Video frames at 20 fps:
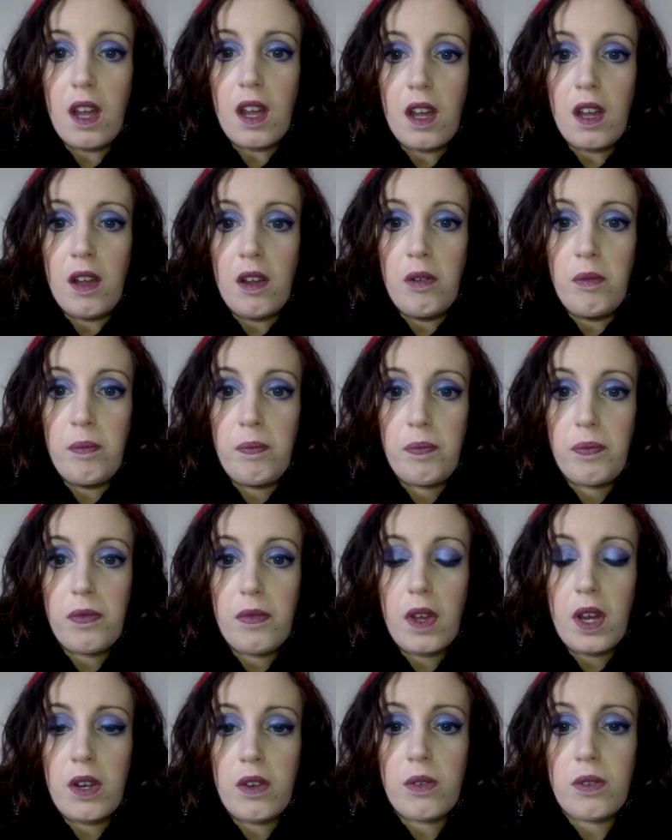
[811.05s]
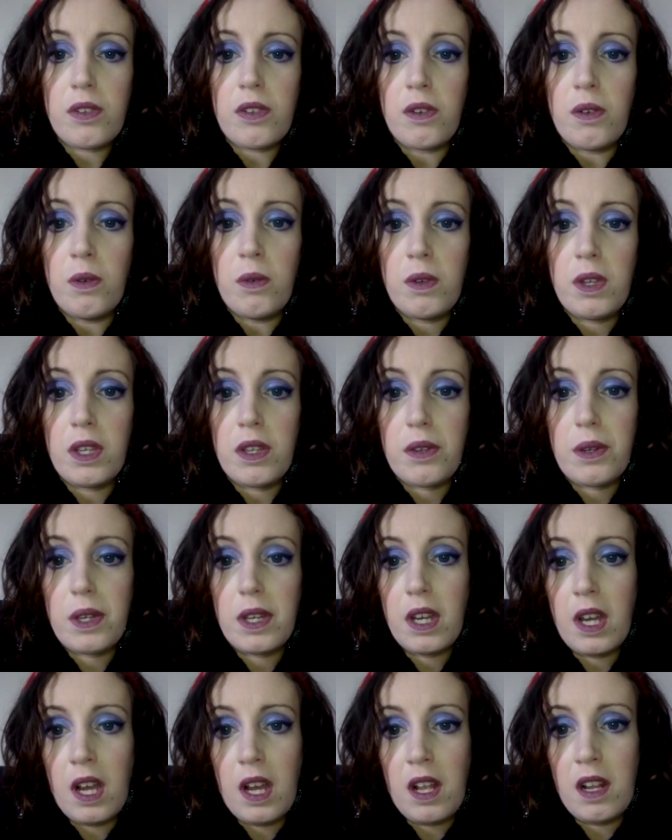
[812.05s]
And also you
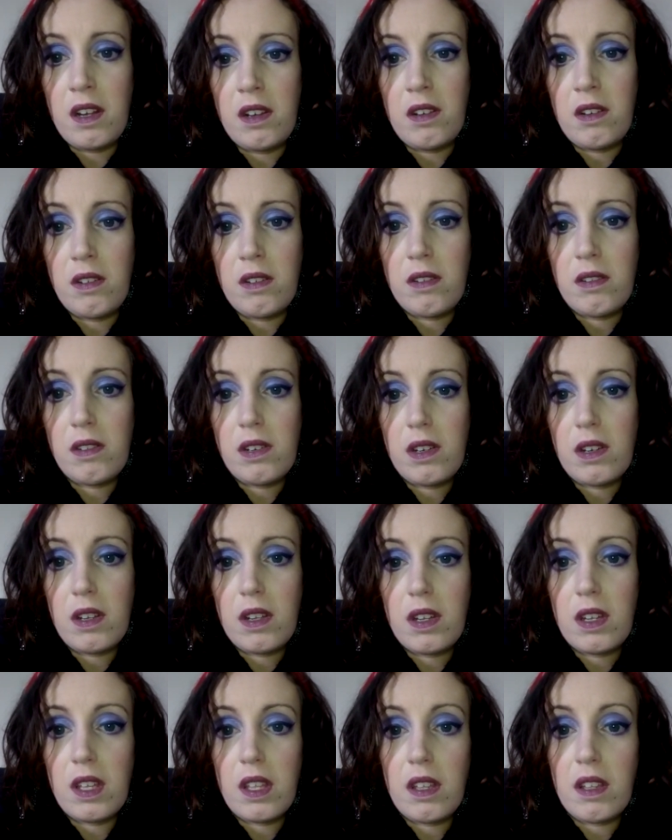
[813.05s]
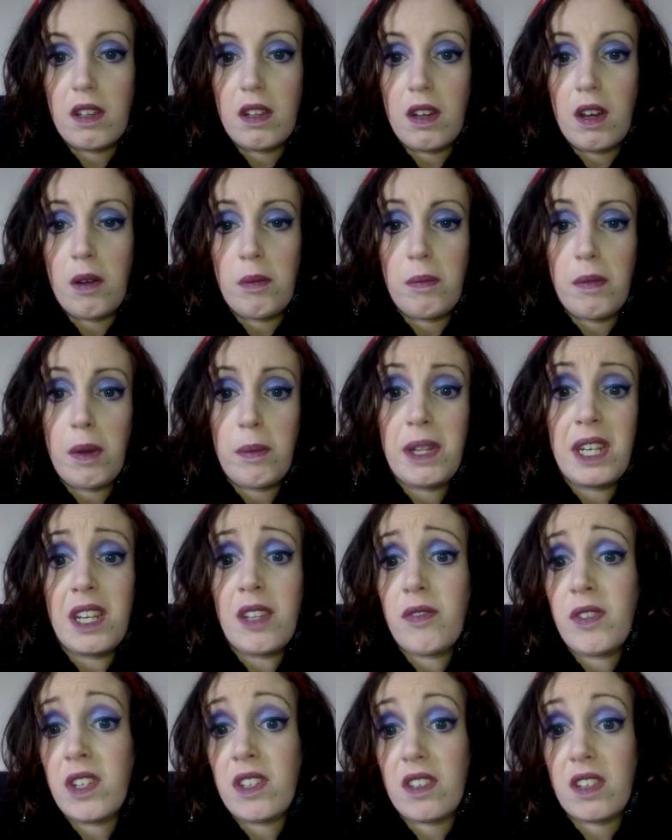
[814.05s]
can, I mean,
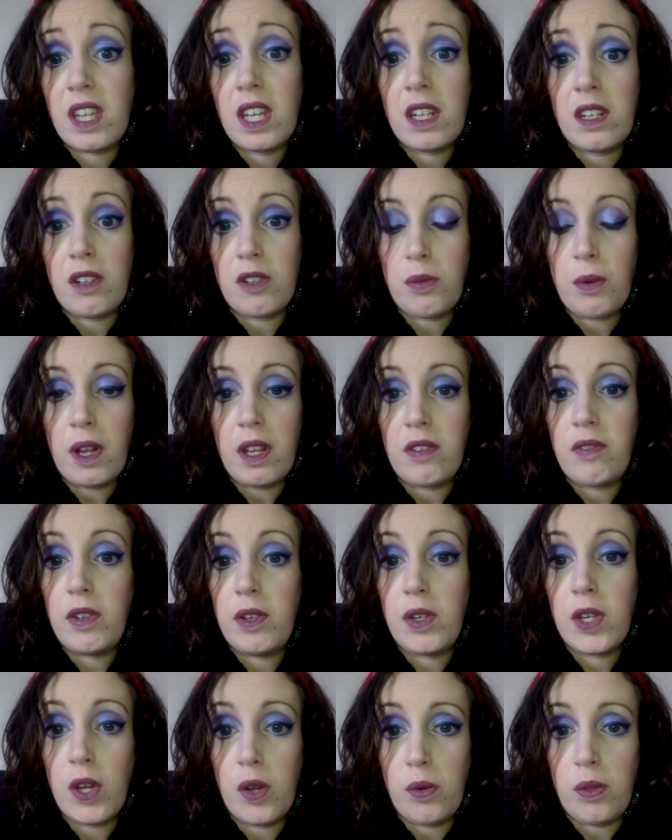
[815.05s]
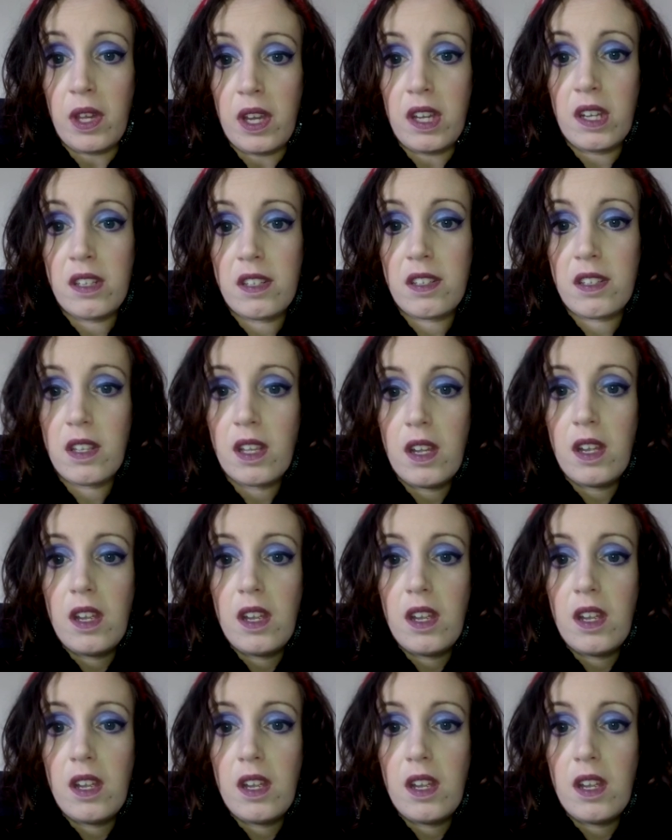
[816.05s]
even as a kitten as well, if you know this,